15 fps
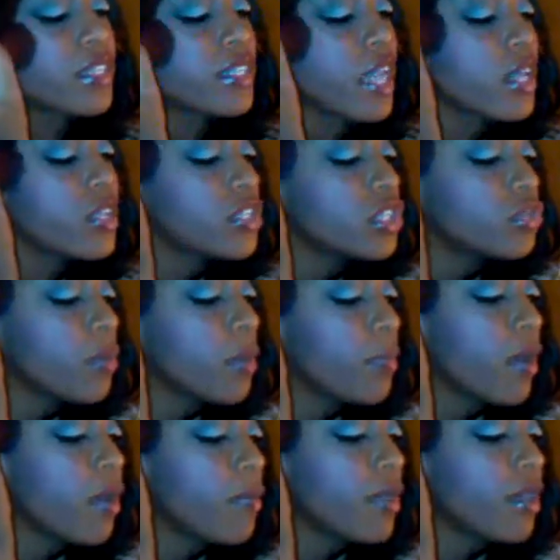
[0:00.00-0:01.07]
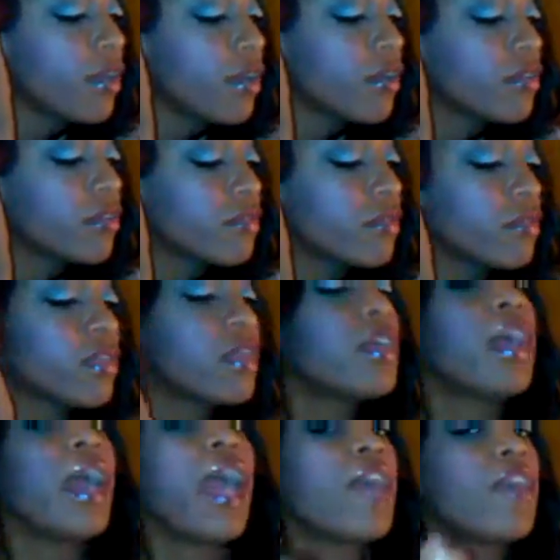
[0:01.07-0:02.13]
then I just kind of sweep up here.
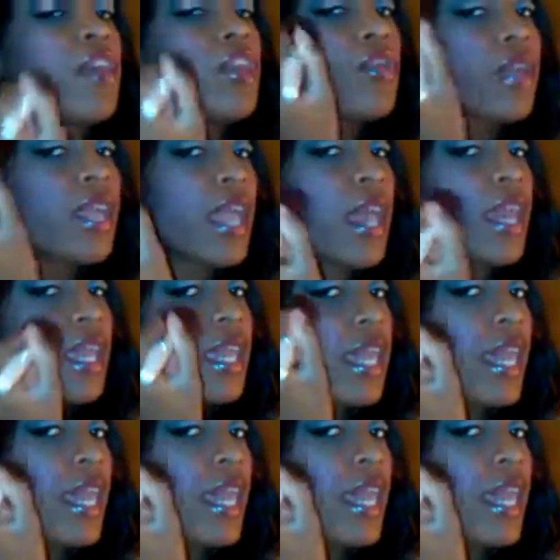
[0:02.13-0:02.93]
And then you can kind